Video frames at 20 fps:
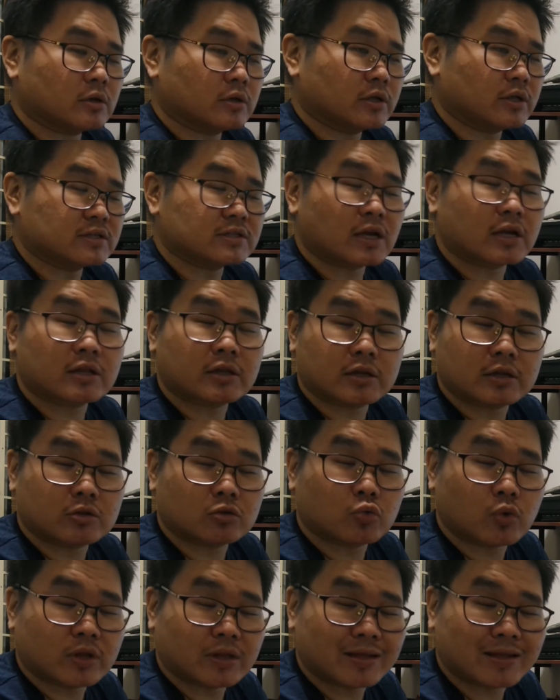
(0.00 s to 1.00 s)
they started in
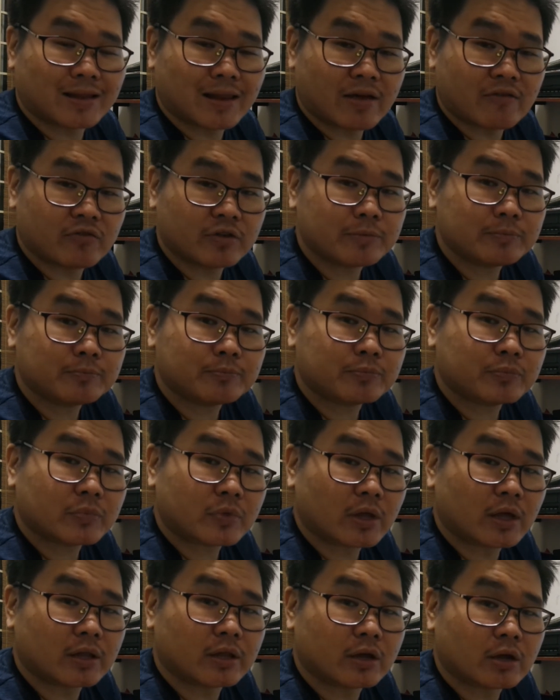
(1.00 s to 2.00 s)
2011
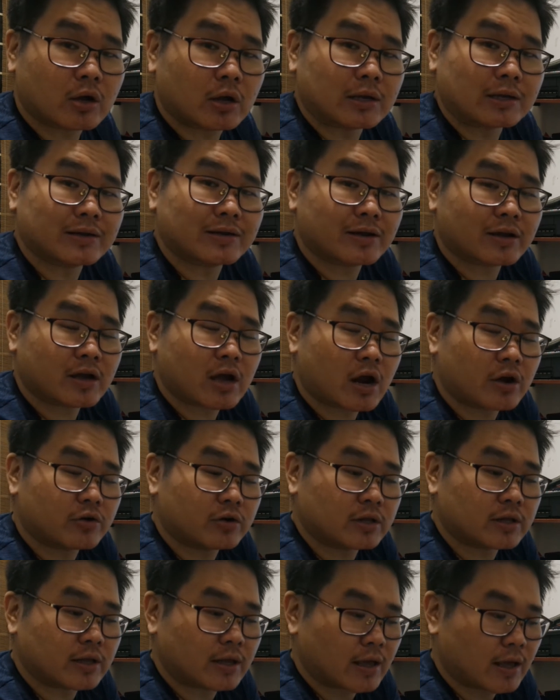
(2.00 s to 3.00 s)
and they're
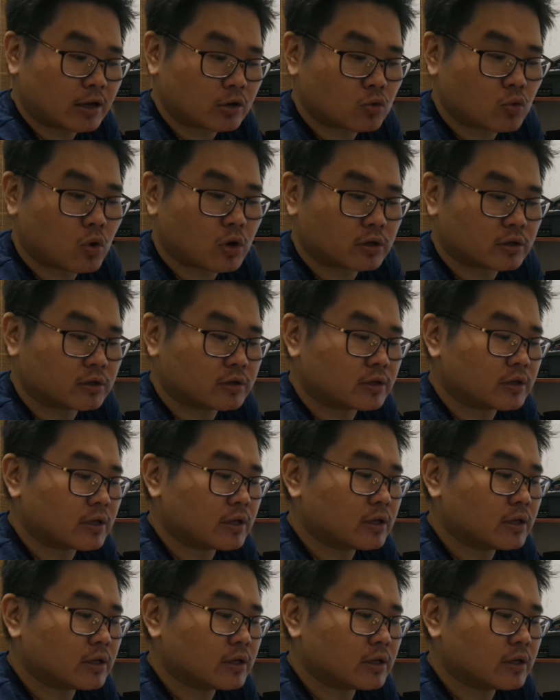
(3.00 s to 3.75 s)
currently headquartered